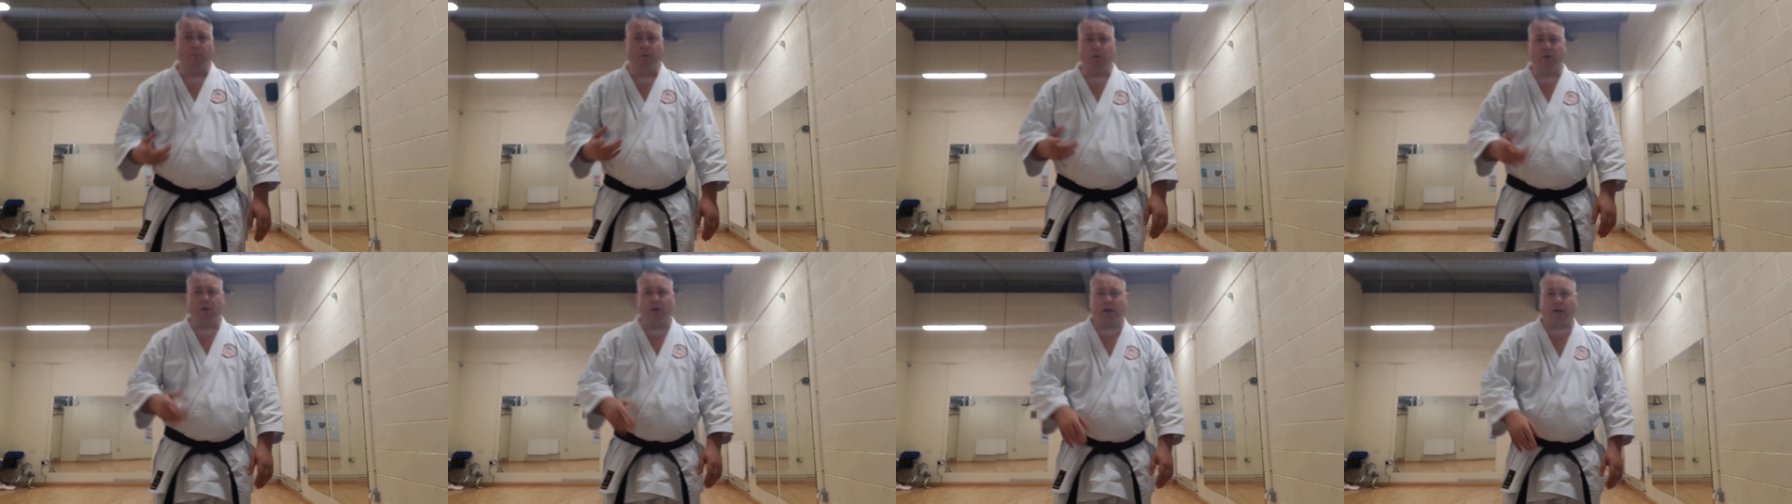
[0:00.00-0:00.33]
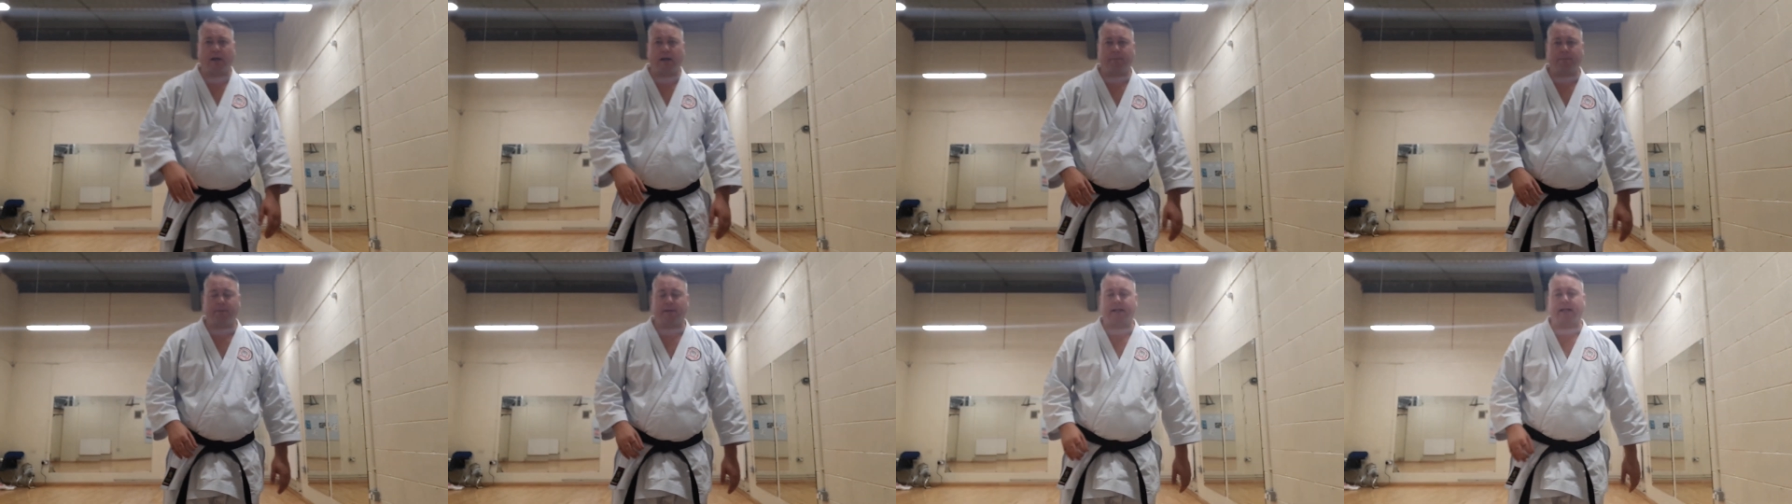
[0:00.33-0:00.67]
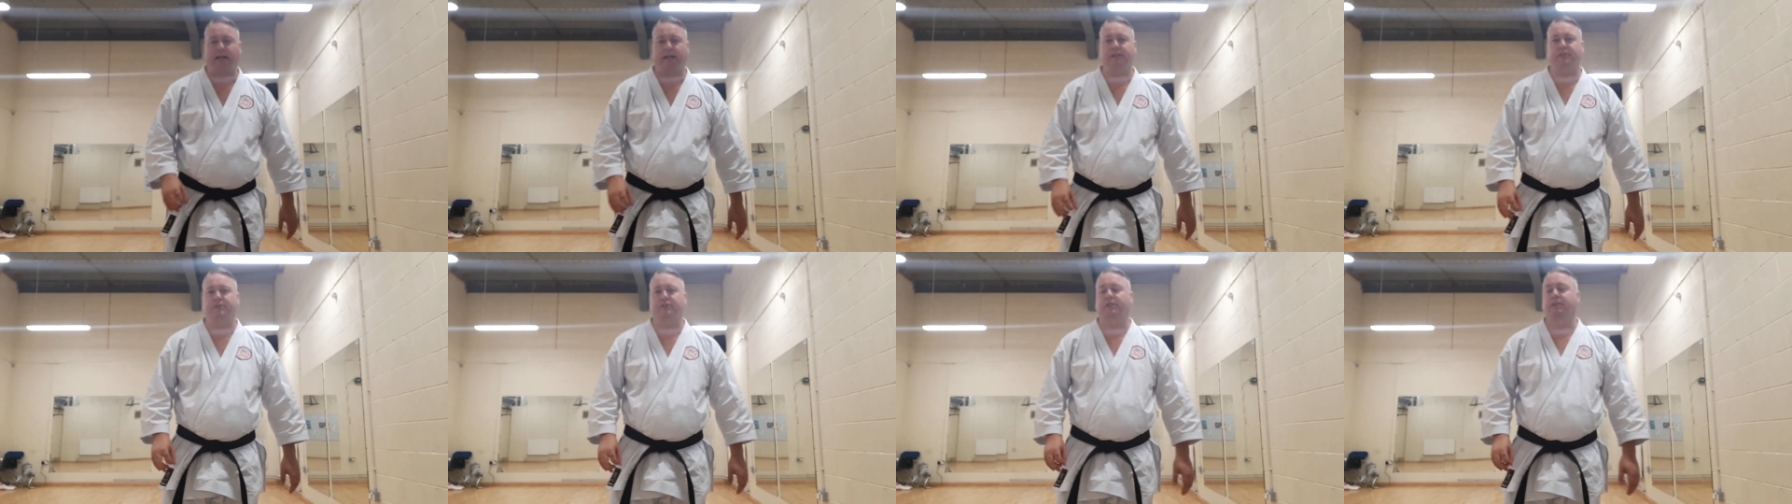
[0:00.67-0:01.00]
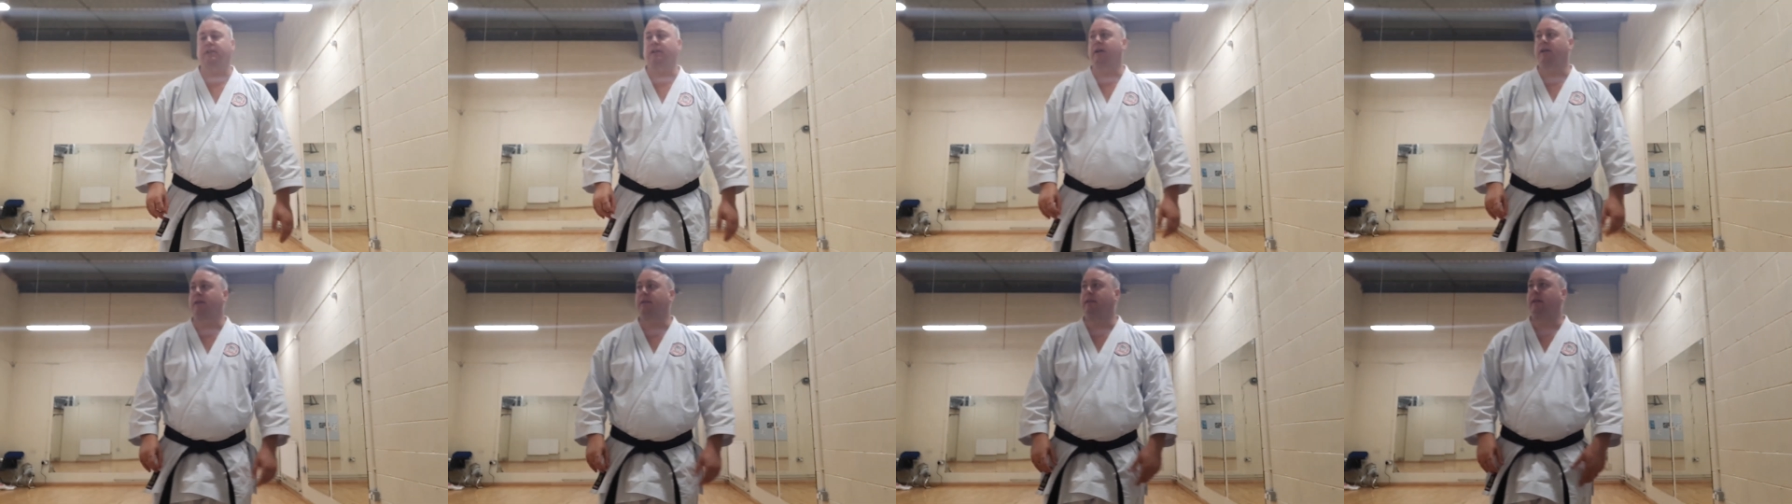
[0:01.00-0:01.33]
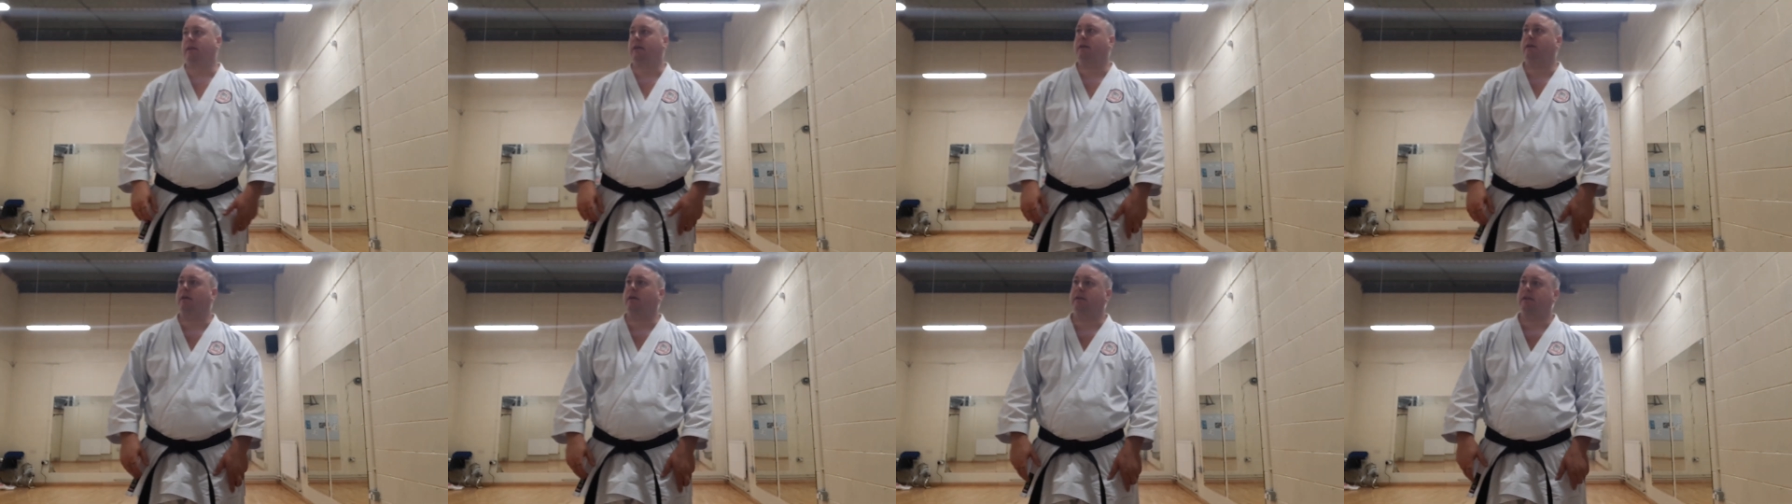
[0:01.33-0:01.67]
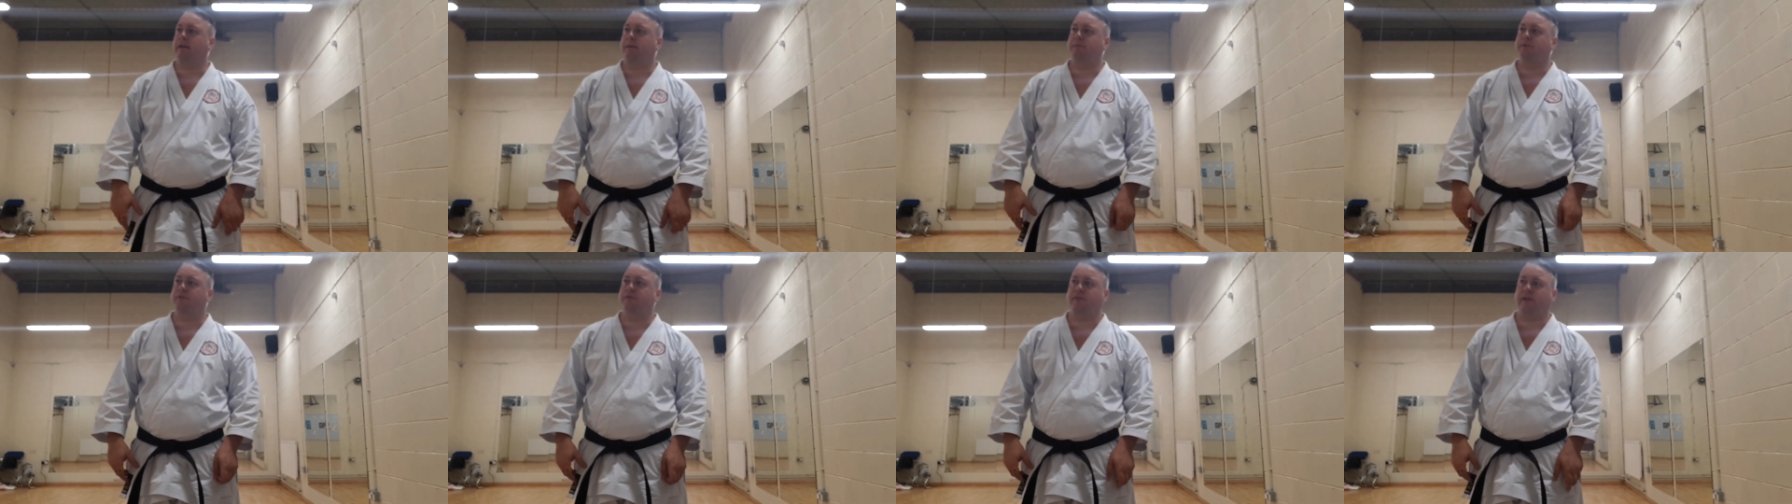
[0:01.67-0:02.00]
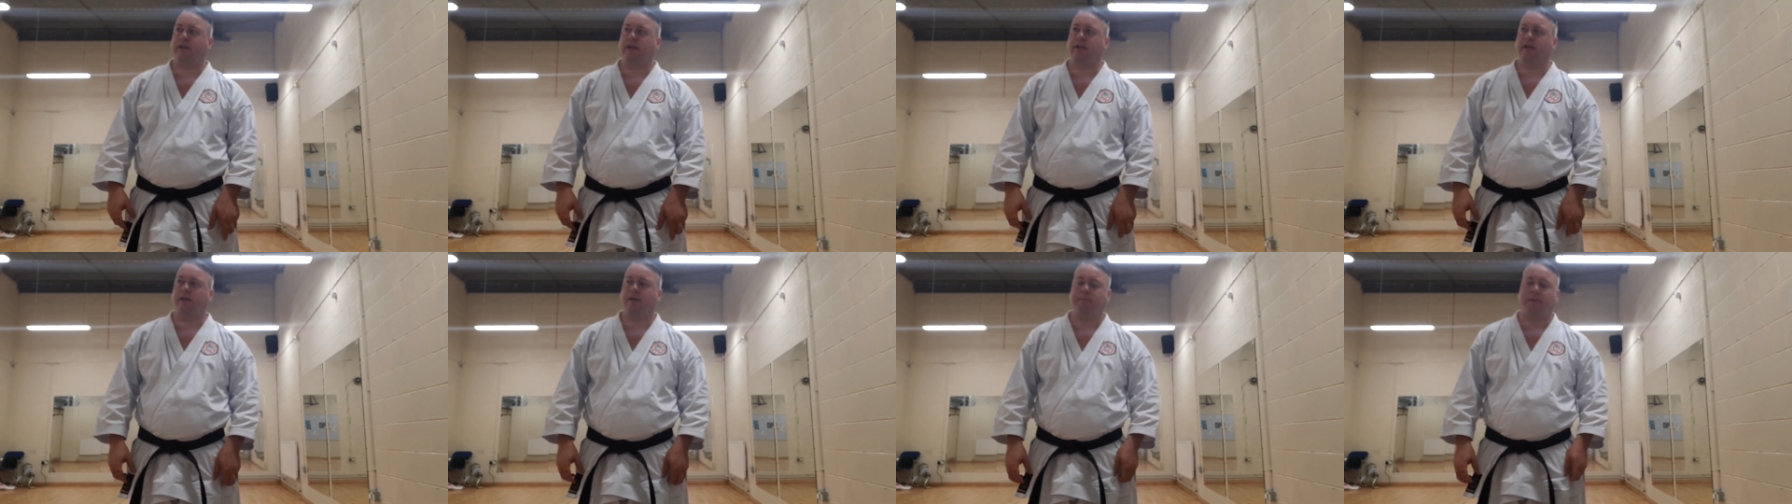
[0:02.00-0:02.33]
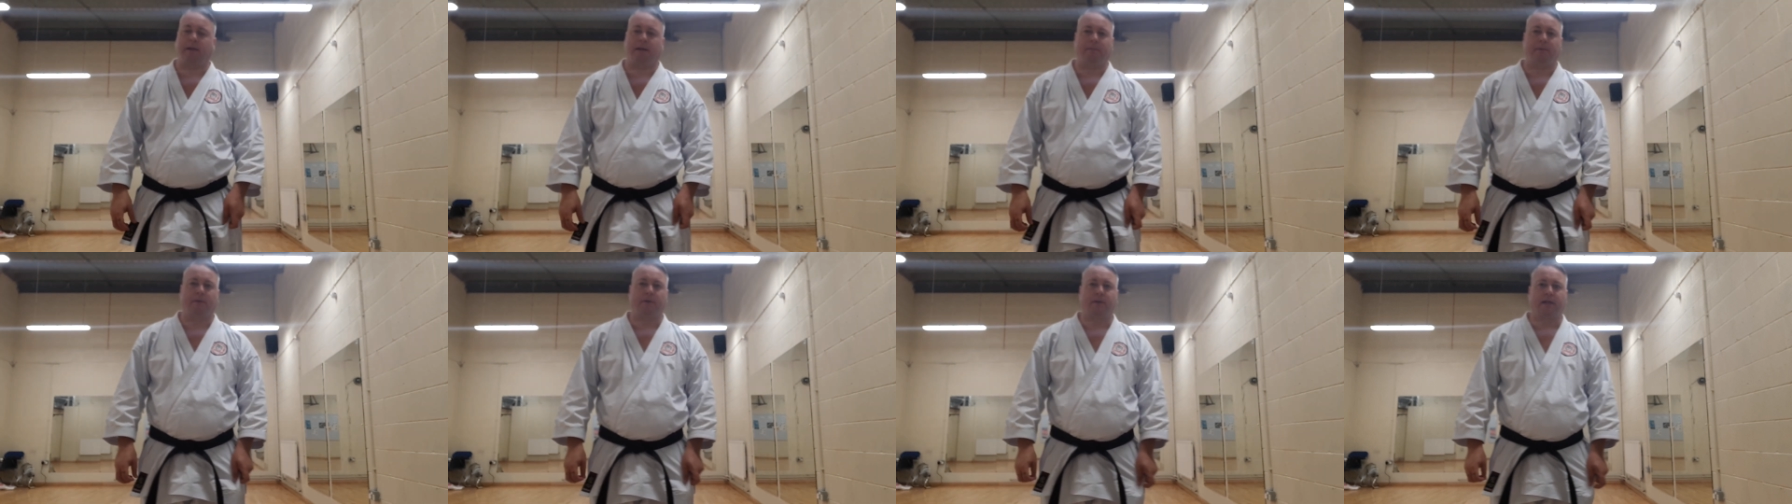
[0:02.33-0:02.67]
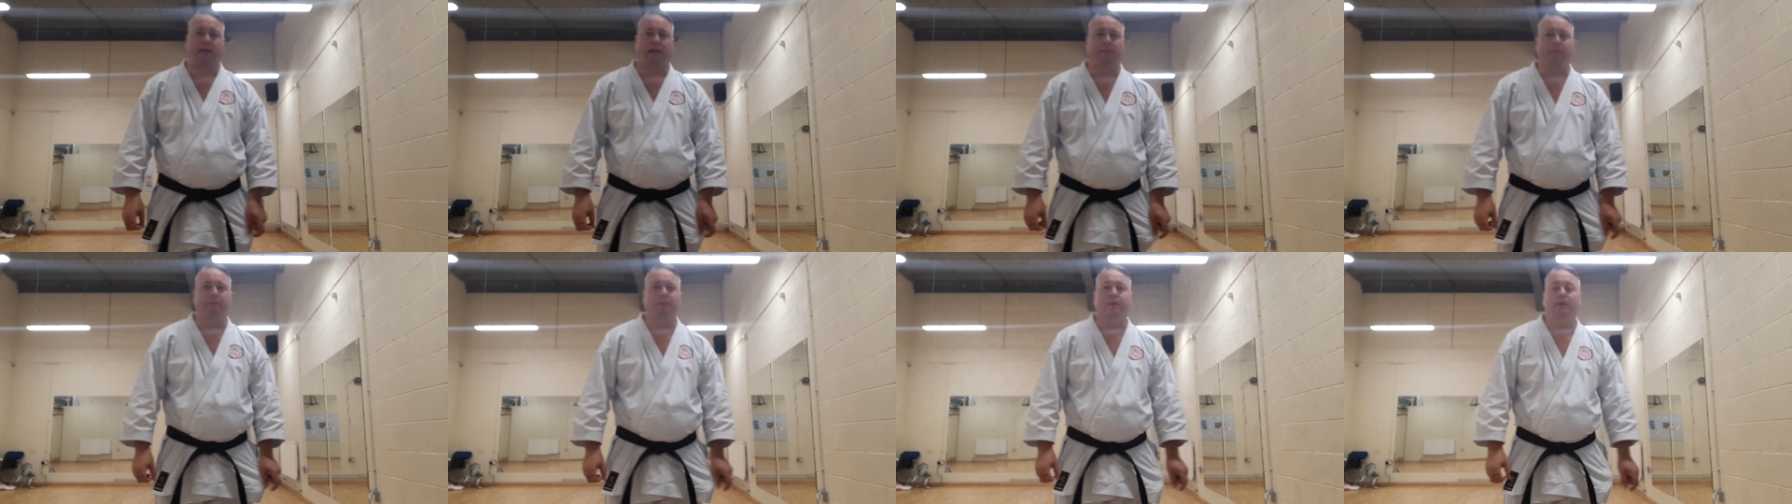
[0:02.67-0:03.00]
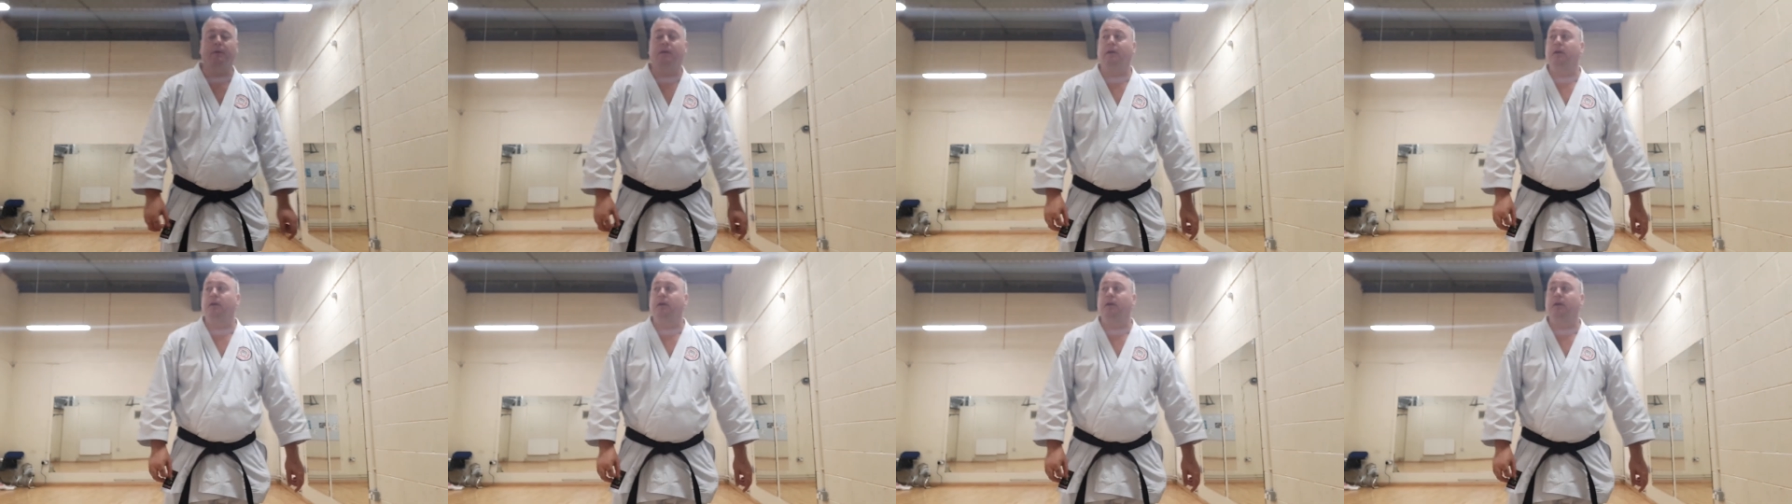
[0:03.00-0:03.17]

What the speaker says: bunkai application that I think I demonstrated at a black belt camp